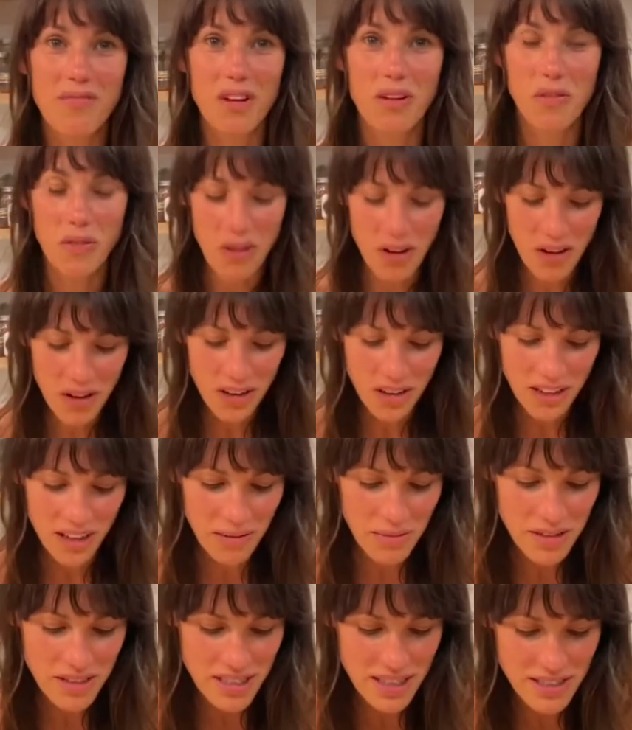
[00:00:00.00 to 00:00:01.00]
Well, hold on, I'm
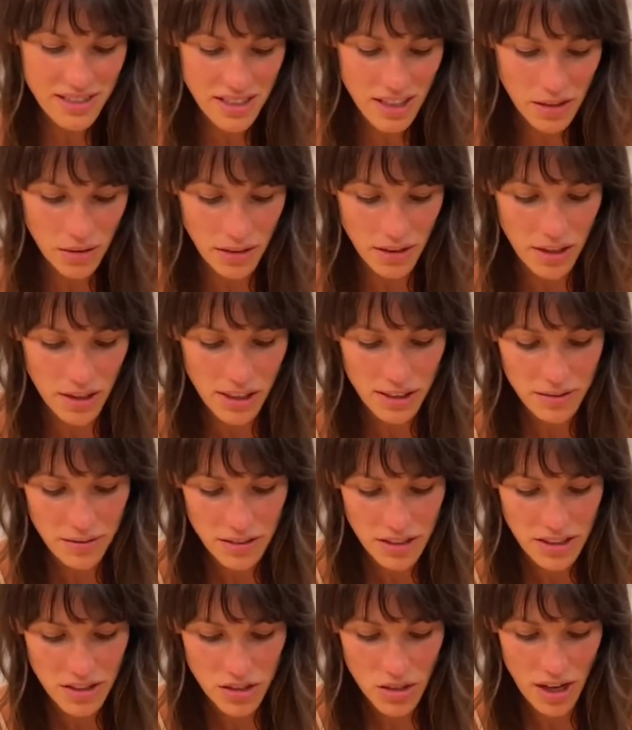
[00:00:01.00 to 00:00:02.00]
gonna taste the other one.
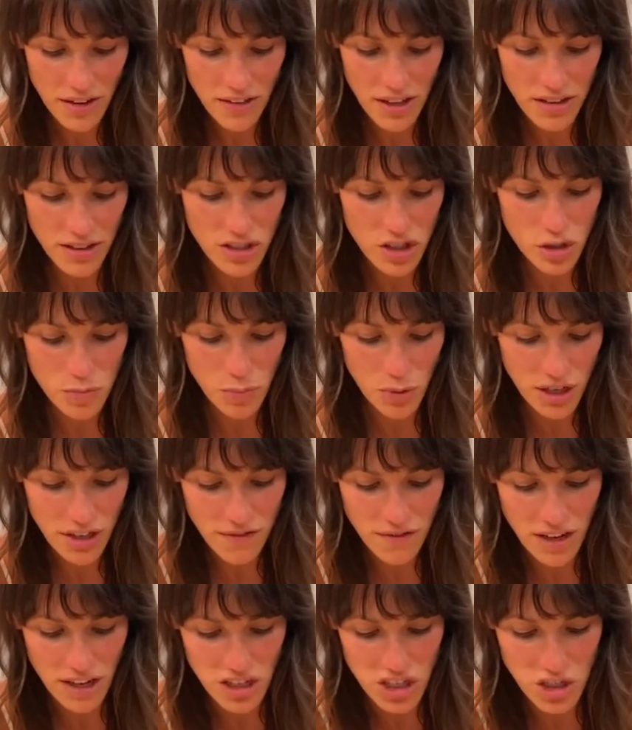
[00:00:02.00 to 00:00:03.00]
So I've got the spring
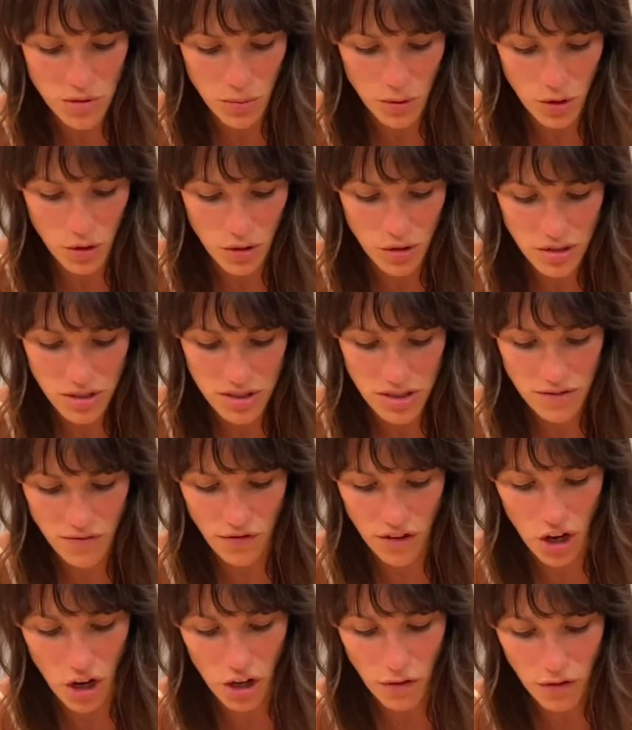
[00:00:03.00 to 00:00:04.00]
vegetables,
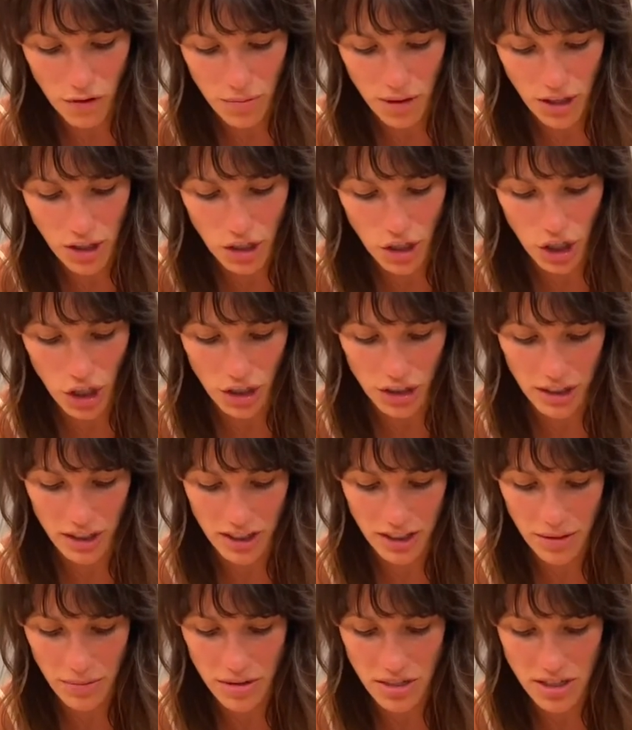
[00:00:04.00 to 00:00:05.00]
all from our garden.
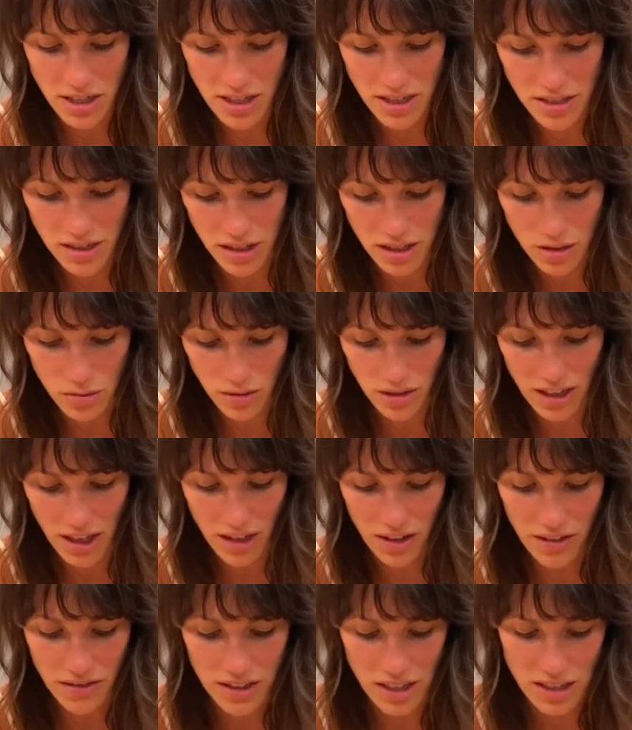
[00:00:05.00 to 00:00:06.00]
I'm gonna taste this one now,
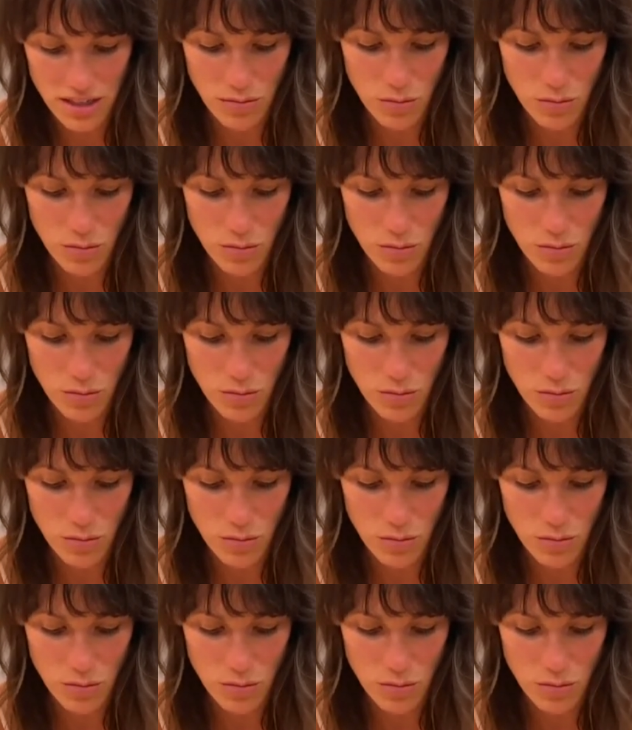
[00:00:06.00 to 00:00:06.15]
and it's got some